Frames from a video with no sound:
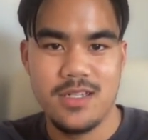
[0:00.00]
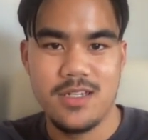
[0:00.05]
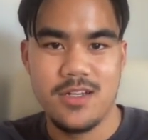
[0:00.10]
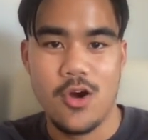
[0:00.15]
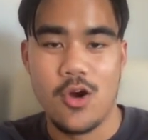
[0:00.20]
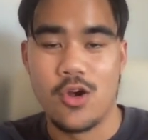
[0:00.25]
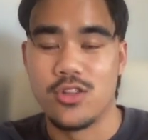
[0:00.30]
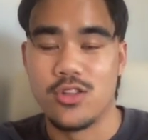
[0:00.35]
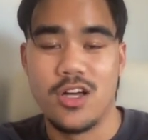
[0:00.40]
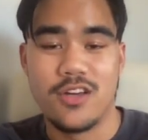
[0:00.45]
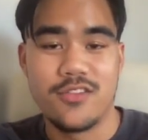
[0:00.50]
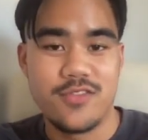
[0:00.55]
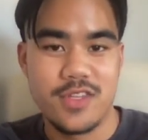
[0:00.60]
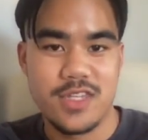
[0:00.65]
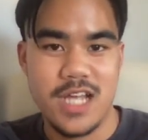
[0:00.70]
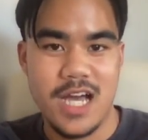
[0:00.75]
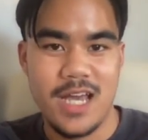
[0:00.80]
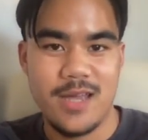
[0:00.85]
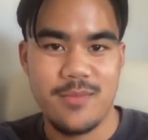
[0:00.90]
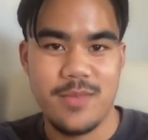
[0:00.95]
or a lot of the
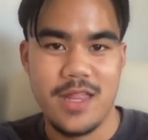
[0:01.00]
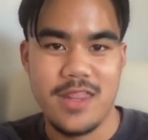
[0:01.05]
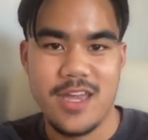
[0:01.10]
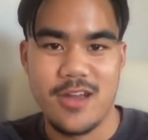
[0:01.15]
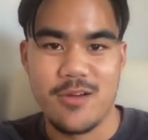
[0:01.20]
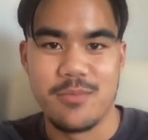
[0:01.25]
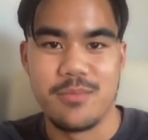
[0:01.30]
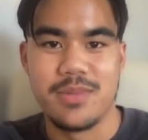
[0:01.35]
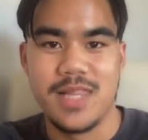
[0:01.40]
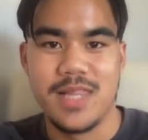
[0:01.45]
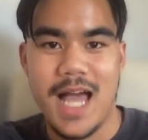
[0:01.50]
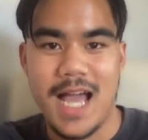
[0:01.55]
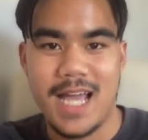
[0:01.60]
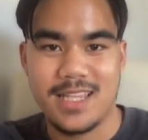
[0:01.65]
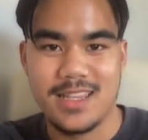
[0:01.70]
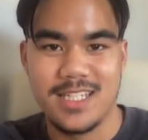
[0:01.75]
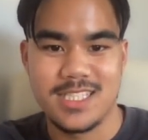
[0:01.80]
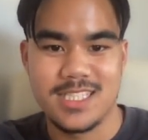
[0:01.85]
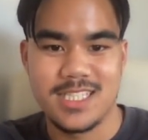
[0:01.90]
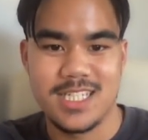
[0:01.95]
time, they're
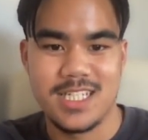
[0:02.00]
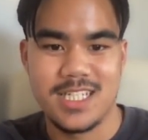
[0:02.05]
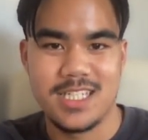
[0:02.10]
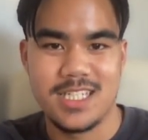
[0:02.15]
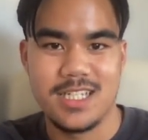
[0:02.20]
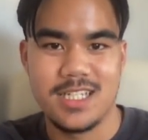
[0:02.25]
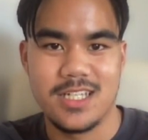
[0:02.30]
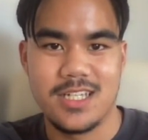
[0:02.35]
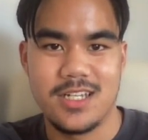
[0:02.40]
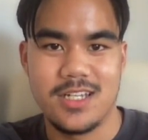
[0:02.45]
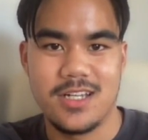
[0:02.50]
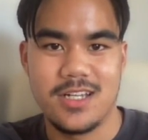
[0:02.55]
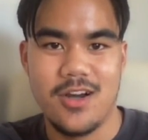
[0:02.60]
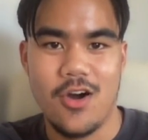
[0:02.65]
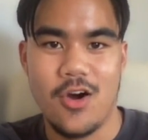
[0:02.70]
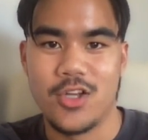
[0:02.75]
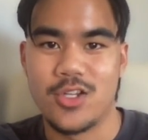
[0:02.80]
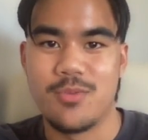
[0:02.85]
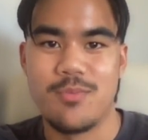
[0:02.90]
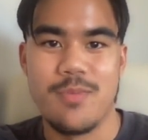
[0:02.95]
blacklisted
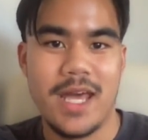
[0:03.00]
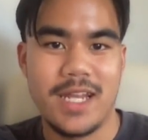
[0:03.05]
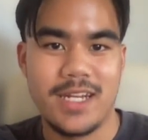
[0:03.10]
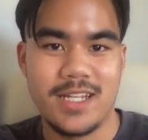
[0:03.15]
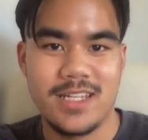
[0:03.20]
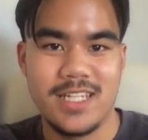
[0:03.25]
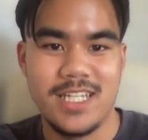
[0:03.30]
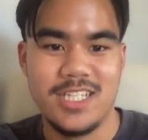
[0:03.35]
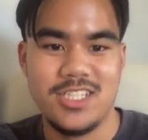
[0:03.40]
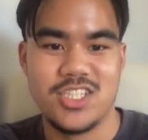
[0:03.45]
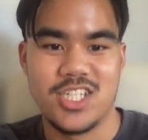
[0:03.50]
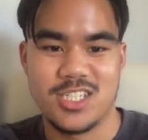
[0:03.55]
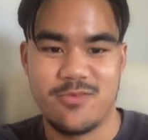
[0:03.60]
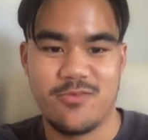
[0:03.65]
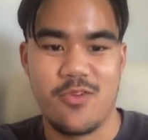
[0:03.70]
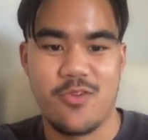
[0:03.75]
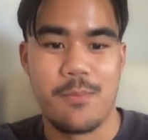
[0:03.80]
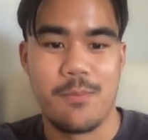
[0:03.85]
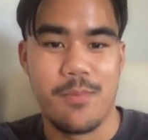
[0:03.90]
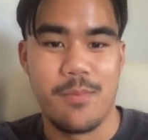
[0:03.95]
automatically just
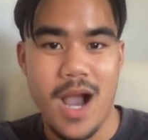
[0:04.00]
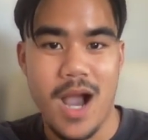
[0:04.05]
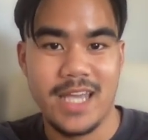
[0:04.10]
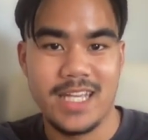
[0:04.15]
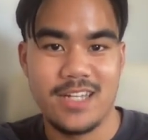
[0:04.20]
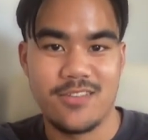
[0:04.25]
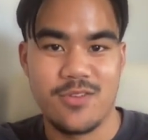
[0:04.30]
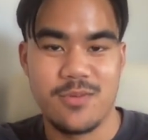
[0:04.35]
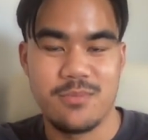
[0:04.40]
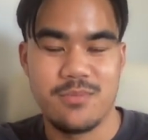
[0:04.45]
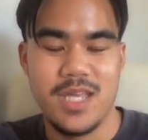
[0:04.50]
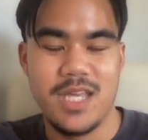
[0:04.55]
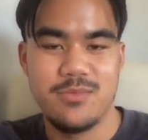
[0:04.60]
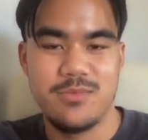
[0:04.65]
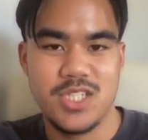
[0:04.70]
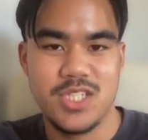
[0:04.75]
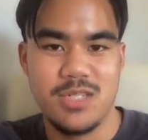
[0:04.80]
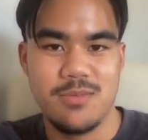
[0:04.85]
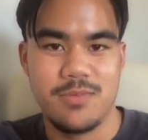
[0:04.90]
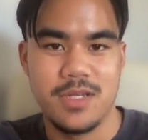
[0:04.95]
for buying it from
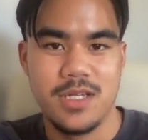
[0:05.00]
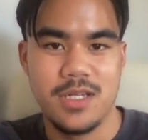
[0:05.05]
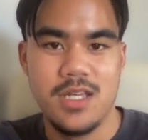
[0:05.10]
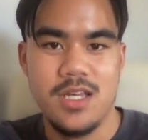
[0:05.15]
Namecheap,